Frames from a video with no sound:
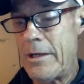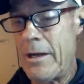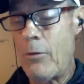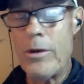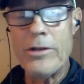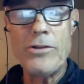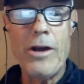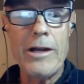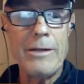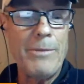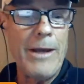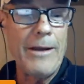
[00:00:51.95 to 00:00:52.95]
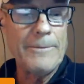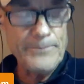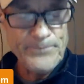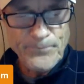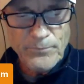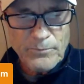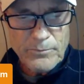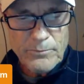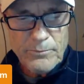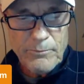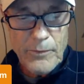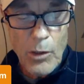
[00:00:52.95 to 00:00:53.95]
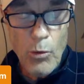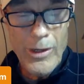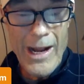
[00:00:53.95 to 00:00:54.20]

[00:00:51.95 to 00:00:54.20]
I want to talk about what